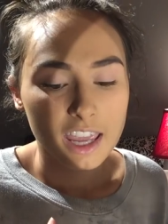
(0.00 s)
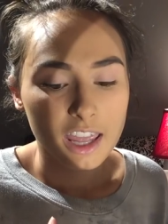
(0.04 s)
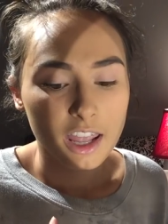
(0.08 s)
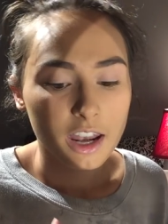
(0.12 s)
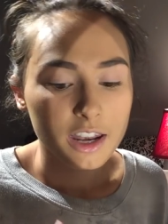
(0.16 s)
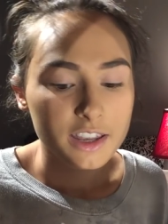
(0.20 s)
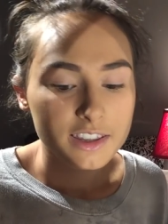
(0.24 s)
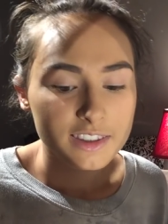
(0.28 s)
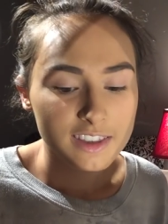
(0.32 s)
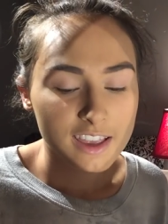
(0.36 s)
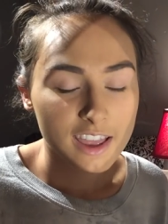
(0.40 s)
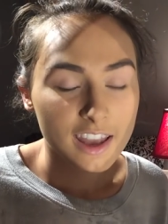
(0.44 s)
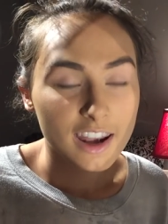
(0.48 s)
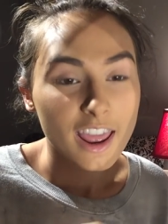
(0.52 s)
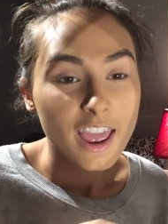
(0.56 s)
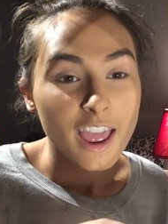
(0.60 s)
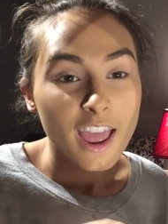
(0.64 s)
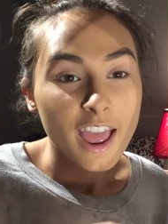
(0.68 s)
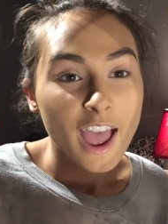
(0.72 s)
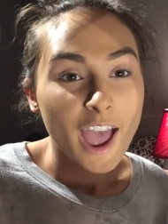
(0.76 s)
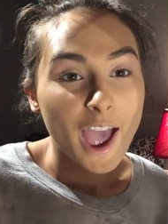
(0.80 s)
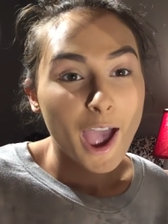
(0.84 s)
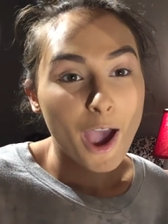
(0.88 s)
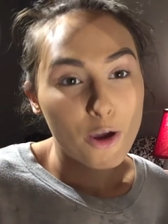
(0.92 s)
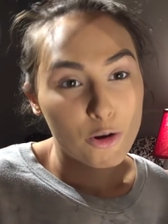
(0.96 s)
in said
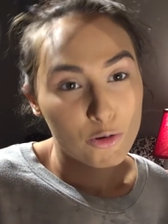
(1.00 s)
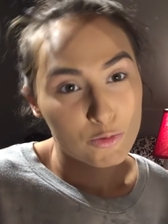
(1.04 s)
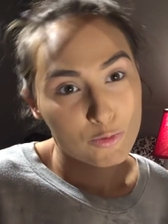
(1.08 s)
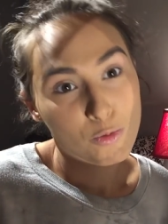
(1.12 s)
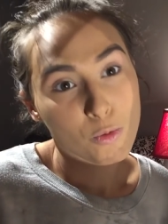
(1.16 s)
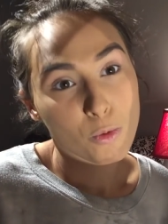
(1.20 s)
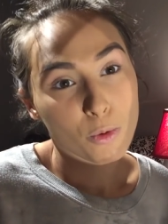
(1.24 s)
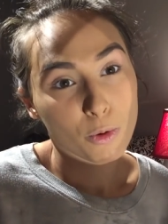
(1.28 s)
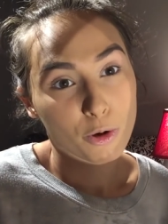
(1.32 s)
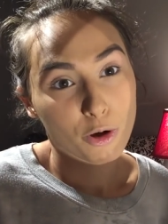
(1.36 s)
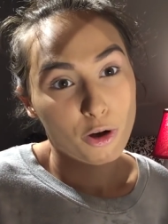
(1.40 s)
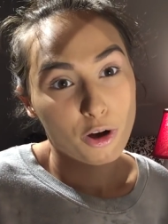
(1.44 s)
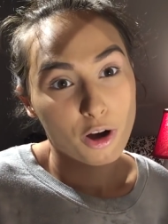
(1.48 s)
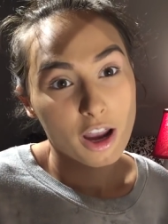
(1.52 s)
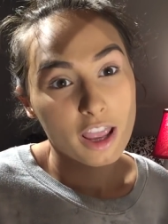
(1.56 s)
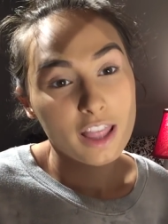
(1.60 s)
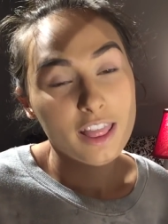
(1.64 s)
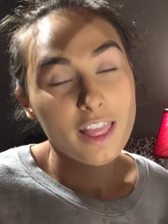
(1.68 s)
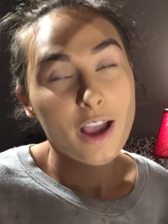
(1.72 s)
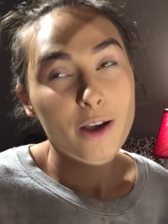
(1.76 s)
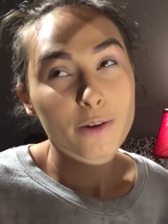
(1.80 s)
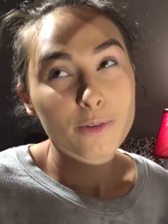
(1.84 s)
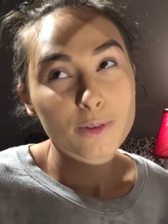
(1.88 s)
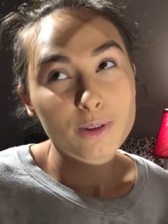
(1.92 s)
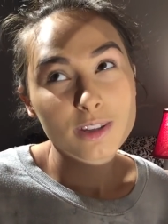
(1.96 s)
out of order,
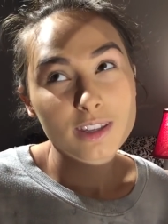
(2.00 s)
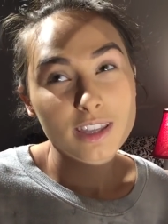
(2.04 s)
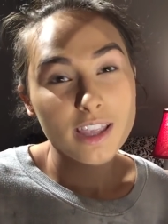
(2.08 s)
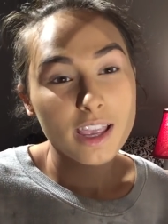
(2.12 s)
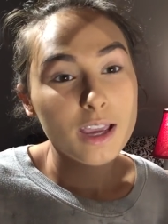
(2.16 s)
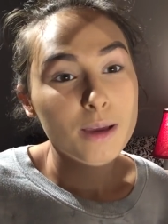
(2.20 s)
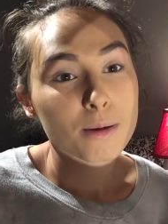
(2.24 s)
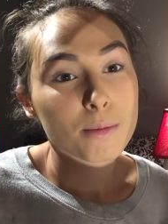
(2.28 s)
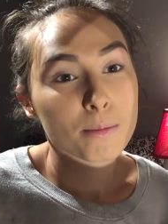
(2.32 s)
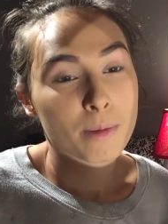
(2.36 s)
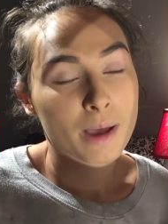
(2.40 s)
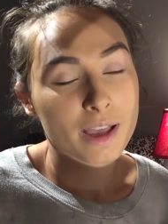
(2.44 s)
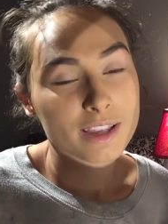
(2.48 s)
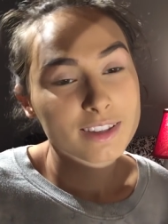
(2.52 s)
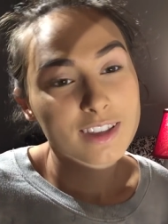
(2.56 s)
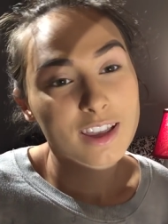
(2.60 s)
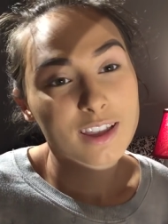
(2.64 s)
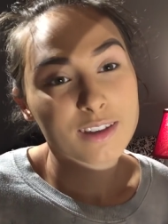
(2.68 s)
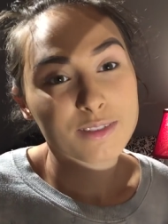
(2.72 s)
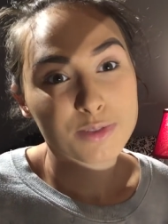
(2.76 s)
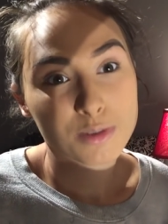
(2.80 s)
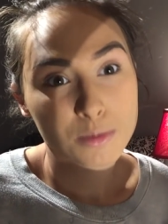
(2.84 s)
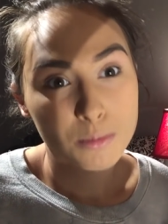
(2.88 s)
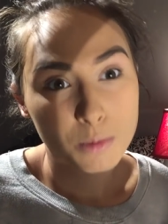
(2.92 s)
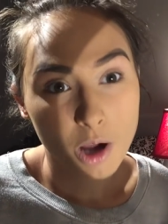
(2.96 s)
and that was like my
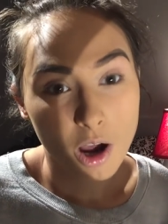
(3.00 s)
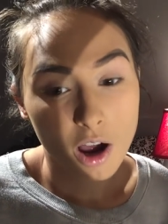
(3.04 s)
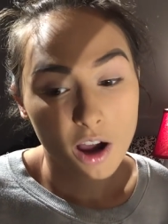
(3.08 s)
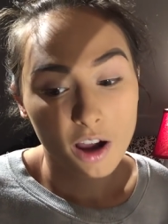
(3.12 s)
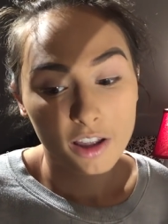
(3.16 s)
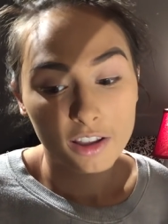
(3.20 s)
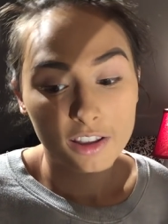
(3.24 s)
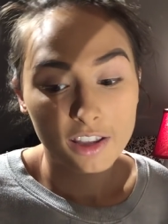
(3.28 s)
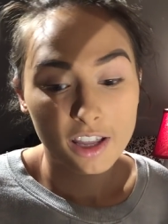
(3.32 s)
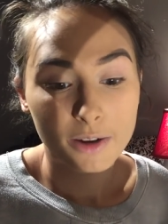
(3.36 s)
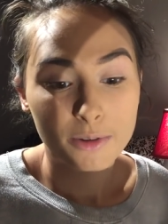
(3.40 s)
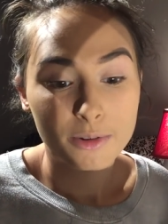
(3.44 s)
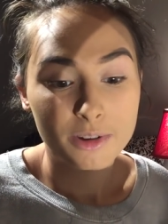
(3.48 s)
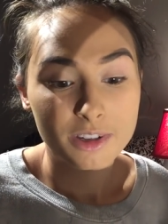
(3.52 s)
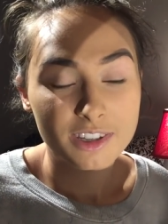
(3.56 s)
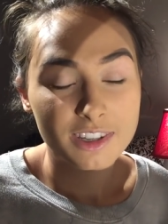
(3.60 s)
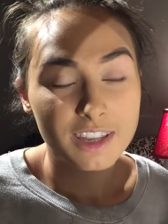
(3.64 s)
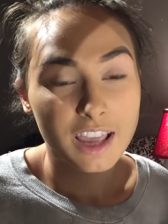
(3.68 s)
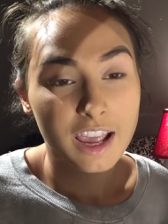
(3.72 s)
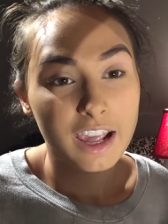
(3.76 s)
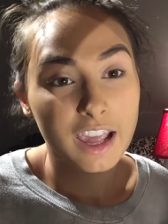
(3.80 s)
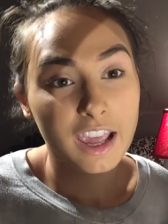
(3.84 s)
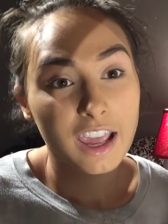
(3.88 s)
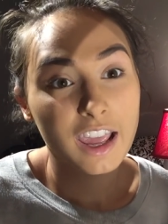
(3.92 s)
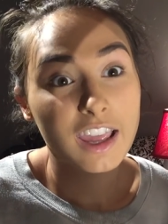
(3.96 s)
sign from God that was
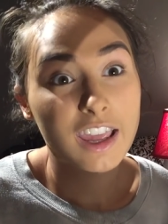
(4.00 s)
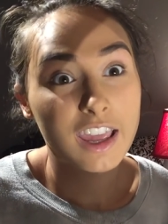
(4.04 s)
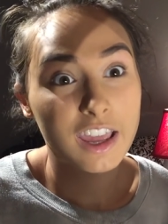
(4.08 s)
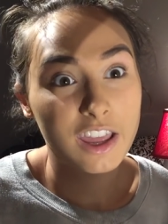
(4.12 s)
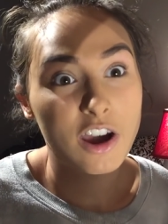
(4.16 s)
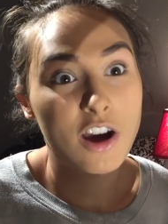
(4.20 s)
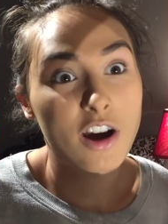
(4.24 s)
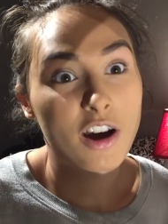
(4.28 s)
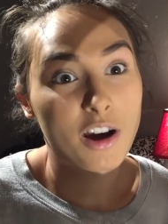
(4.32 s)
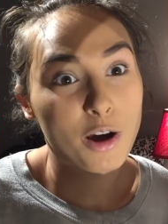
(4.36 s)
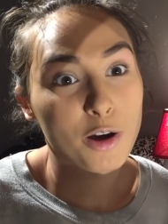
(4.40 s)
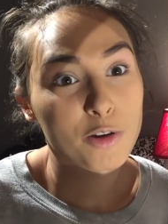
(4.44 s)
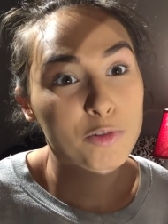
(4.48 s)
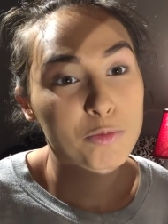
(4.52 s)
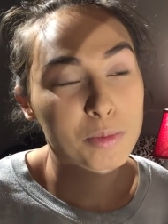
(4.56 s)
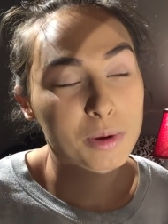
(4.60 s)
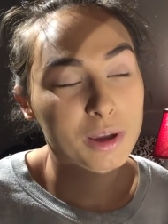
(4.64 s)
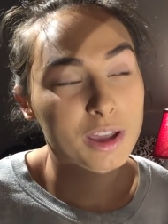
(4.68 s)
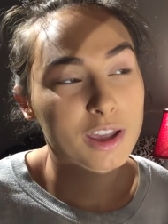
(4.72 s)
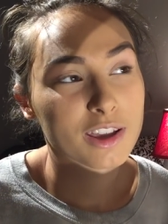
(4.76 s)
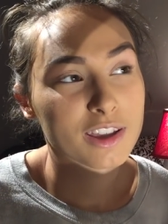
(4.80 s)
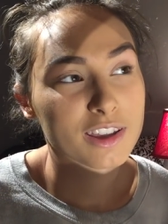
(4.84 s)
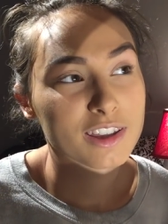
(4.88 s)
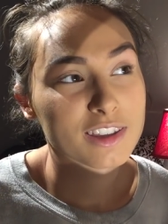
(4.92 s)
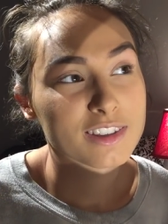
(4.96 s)
saying get off,
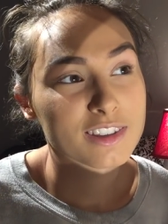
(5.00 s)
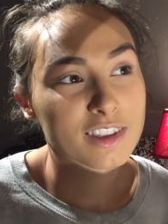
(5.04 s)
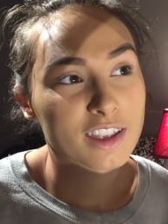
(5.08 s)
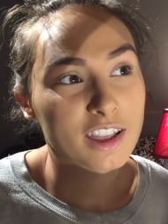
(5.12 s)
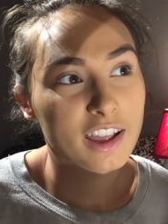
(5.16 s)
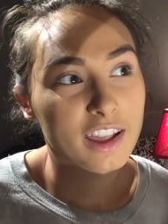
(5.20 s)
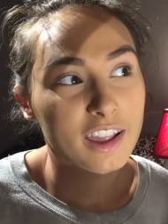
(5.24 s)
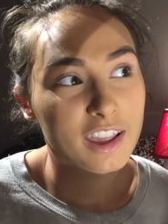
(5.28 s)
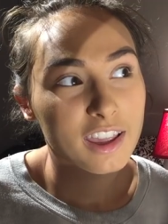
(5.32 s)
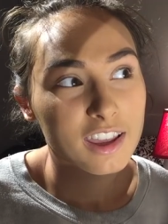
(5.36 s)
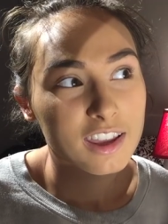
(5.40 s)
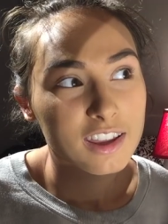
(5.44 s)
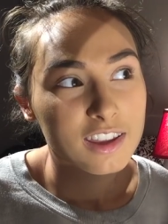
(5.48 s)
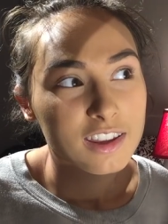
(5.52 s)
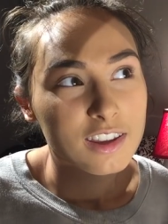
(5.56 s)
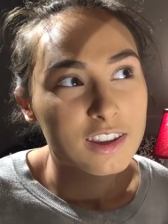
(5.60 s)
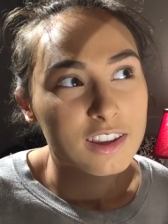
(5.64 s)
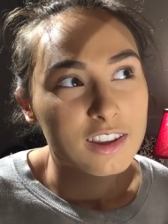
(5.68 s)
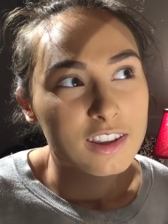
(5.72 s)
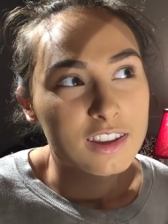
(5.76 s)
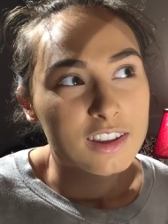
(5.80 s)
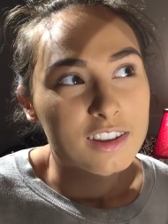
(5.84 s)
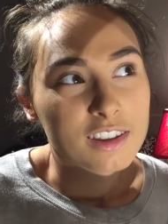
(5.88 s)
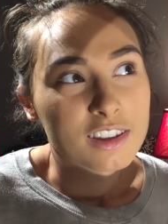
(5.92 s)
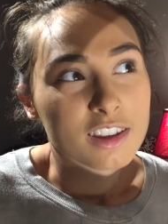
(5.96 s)
because like
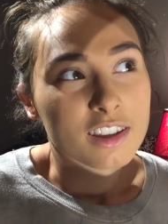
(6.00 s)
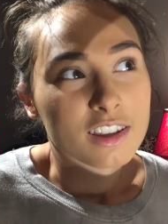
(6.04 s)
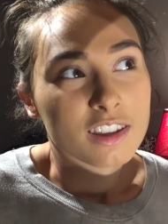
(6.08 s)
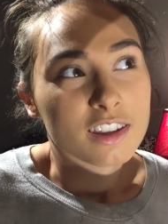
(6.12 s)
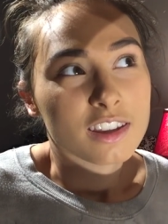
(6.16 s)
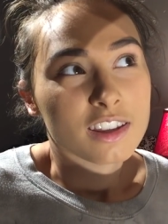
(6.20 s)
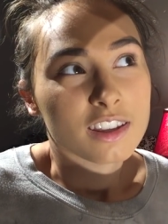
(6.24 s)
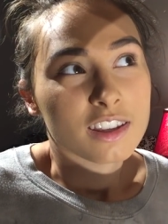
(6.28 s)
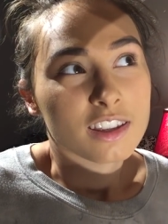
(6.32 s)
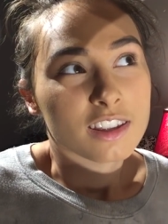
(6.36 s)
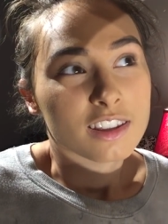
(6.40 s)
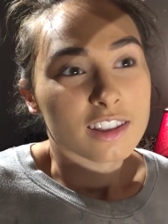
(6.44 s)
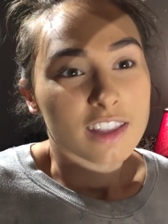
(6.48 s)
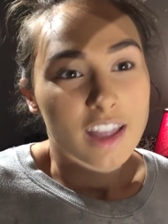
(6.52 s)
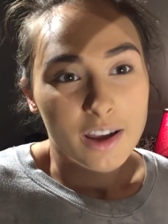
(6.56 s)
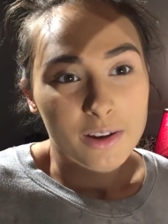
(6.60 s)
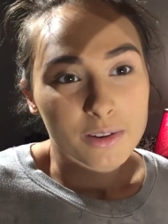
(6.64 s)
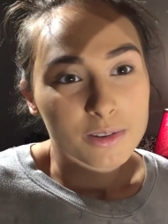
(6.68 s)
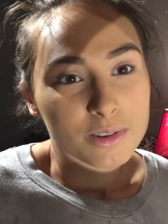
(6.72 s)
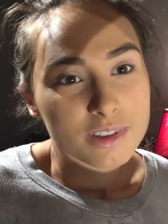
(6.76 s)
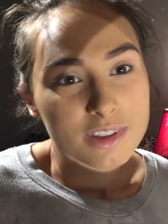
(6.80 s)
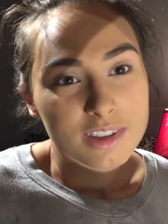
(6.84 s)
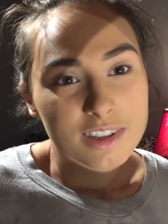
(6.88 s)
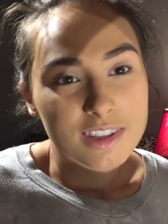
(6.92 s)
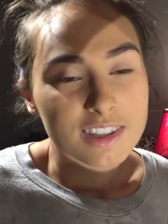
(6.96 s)

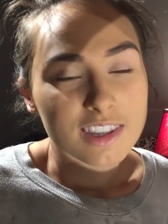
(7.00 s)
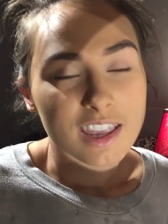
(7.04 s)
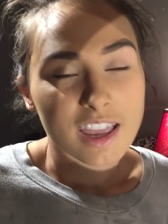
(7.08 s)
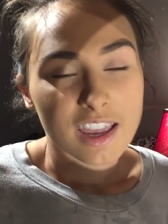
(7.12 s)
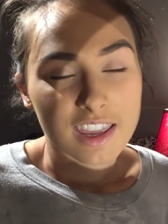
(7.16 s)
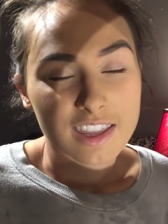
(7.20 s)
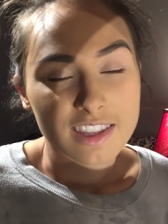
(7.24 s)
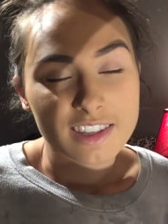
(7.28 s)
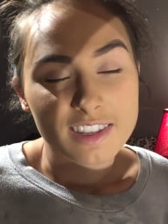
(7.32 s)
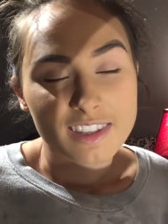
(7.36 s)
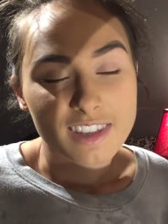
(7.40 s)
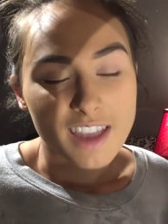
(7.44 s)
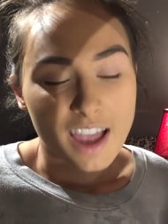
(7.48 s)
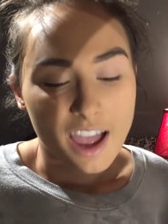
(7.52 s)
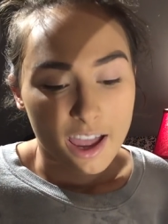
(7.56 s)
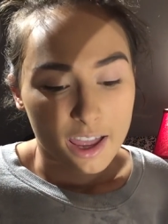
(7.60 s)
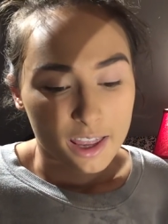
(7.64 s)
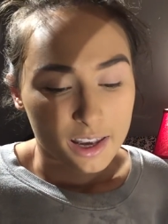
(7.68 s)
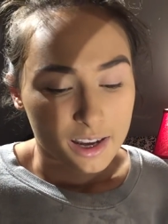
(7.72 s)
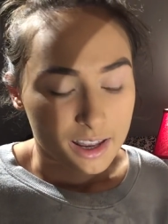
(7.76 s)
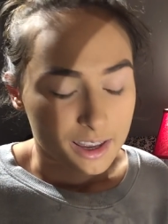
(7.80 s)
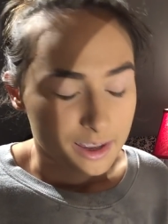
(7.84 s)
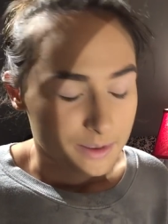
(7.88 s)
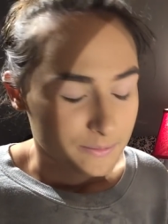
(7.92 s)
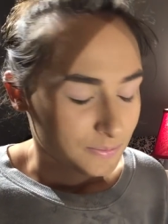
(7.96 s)
that was the second
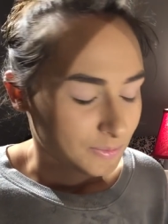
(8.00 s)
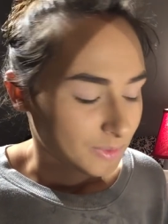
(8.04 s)
sign.